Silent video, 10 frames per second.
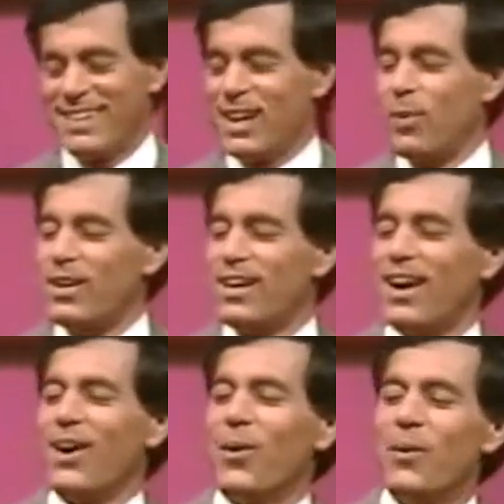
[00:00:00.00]
Here we
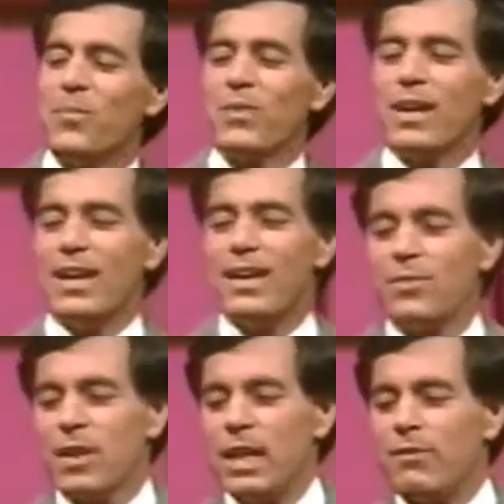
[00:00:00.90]
go.
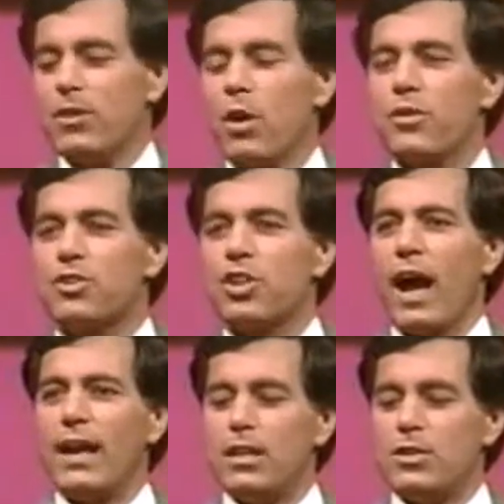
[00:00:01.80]
Even though the
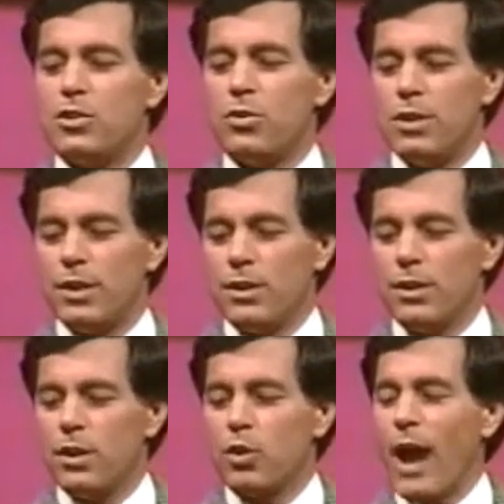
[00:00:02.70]
Chinese New Year,
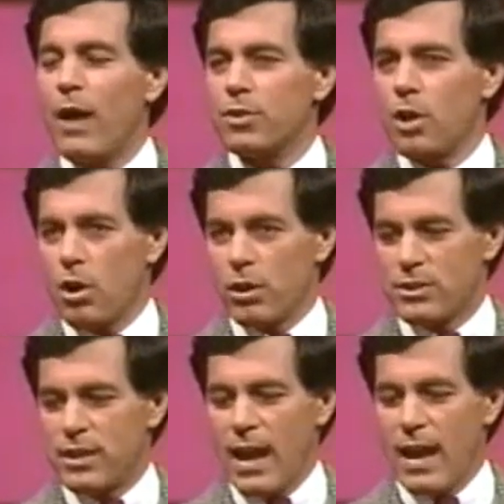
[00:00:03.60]
Groundhog's
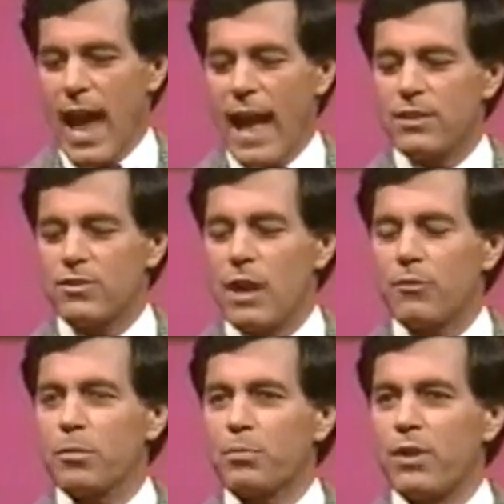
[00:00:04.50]
Day, and
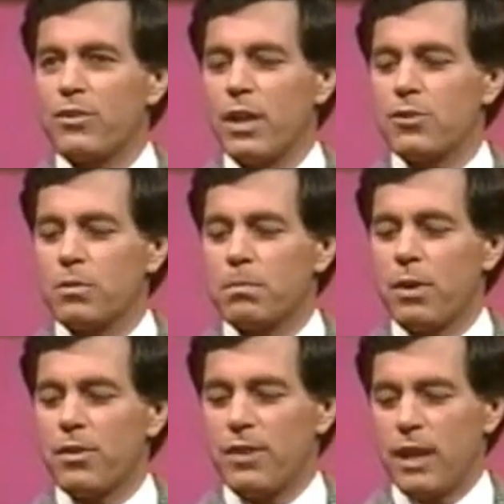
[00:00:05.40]
several presidential
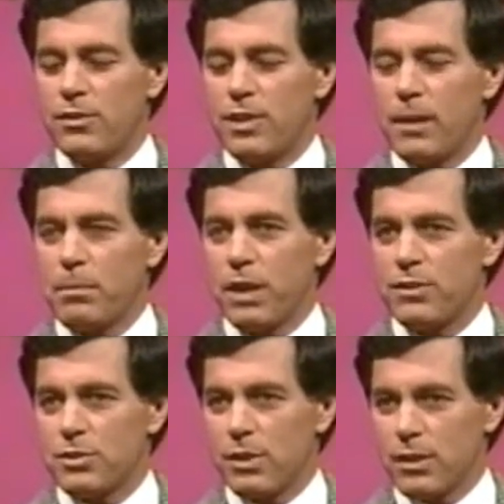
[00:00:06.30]
birthdays take place
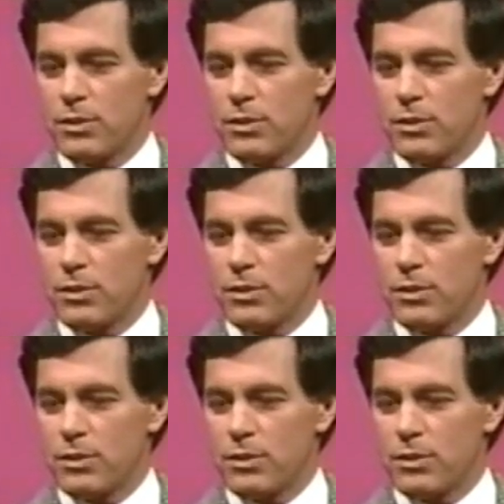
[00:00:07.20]
during this